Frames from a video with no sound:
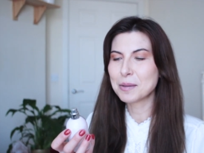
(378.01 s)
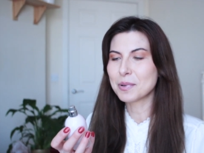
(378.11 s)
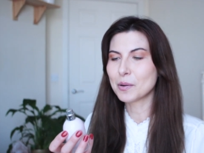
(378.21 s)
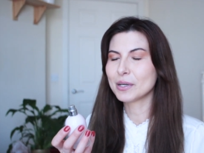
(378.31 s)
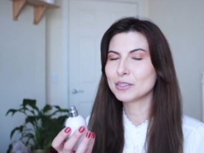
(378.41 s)

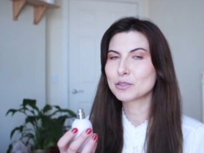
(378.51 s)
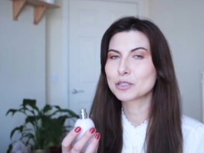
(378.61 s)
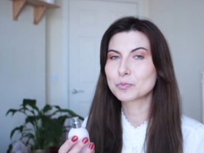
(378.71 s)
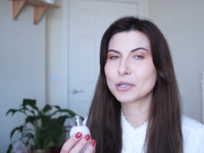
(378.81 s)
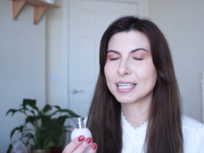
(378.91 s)
But when you
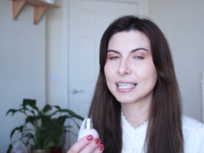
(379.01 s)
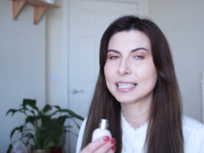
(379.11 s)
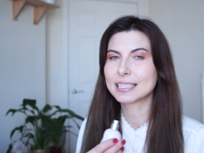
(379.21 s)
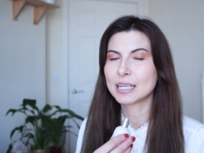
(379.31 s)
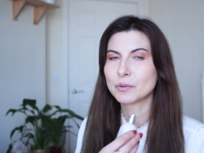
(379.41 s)
spray
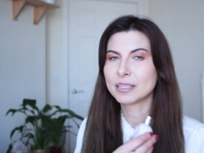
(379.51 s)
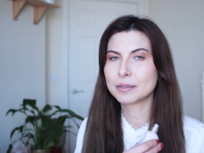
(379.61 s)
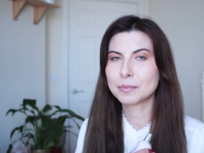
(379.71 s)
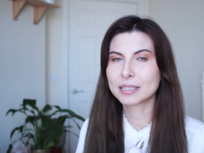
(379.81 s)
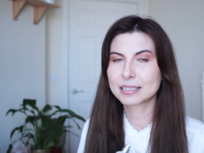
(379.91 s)
it and when
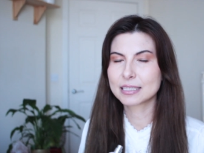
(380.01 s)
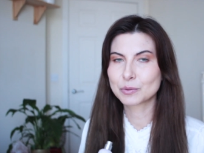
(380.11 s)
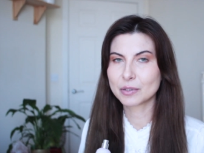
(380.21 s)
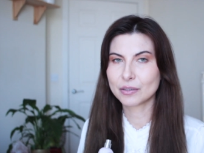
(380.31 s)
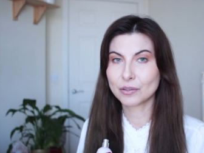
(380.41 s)
it
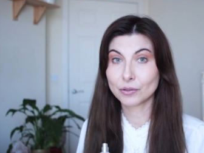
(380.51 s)
mixes with